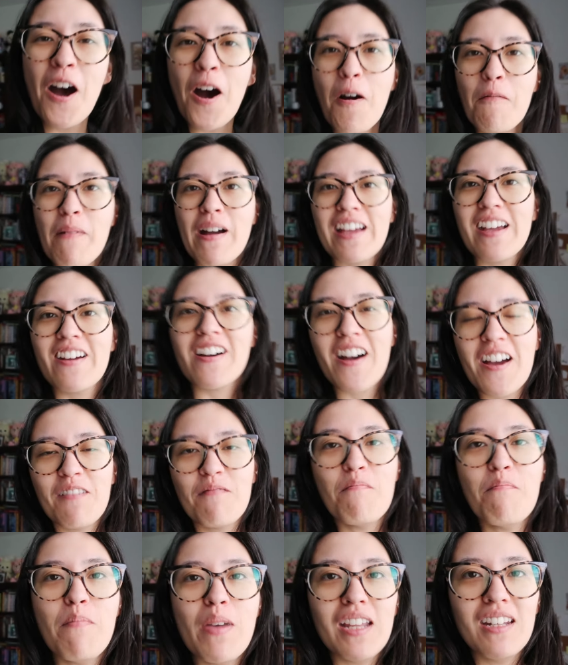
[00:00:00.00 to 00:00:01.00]
Oh my
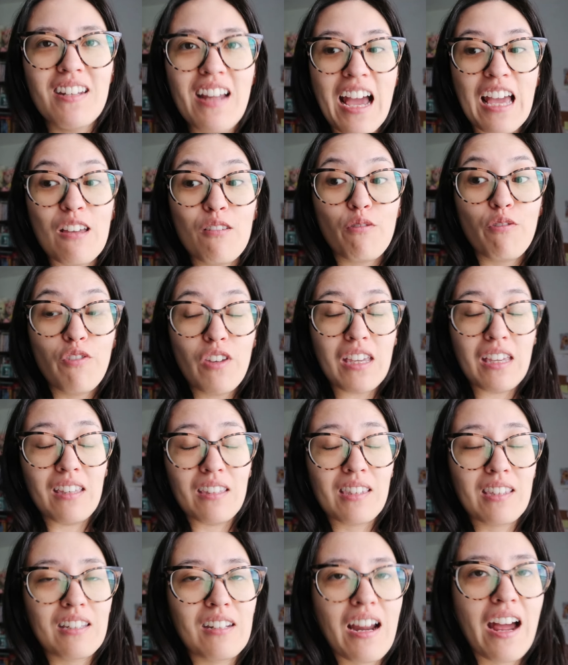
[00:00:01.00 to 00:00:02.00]
god, midnight
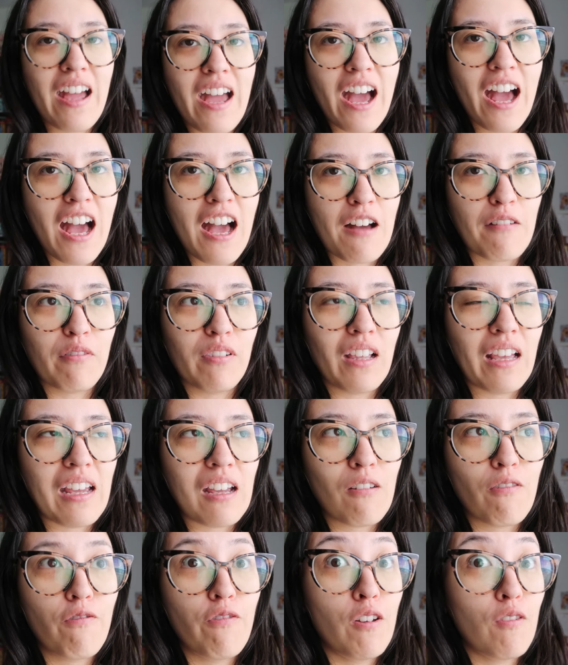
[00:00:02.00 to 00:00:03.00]
feast. I have
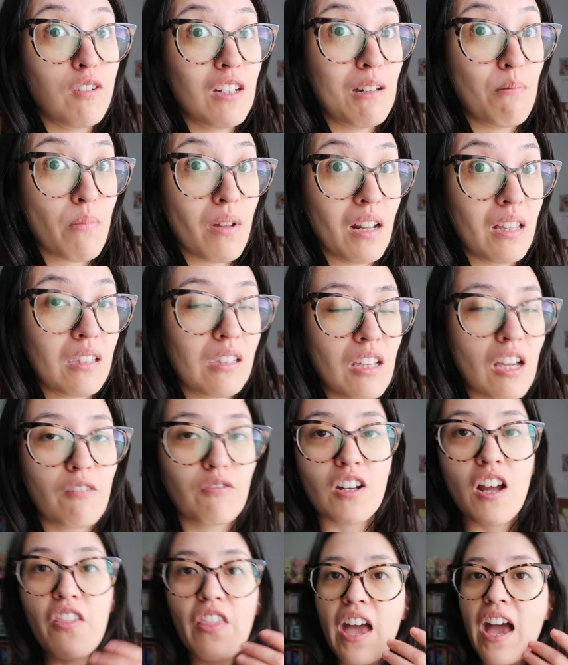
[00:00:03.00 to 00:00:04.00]
like 50 minutes
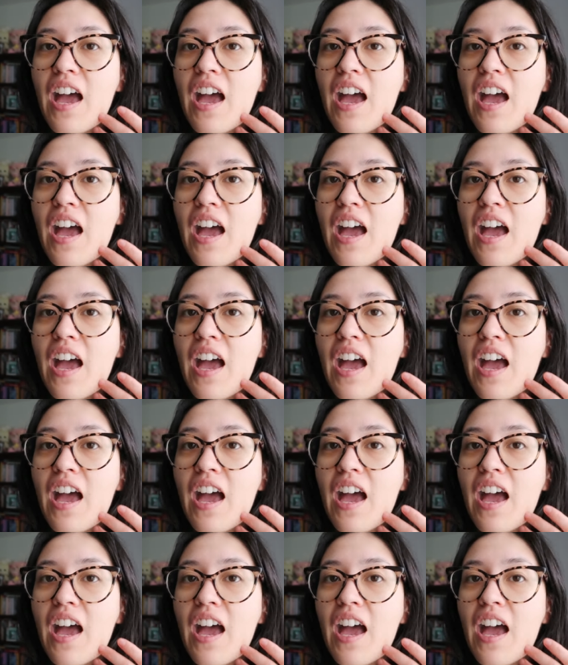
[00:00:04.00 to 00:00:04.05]
left on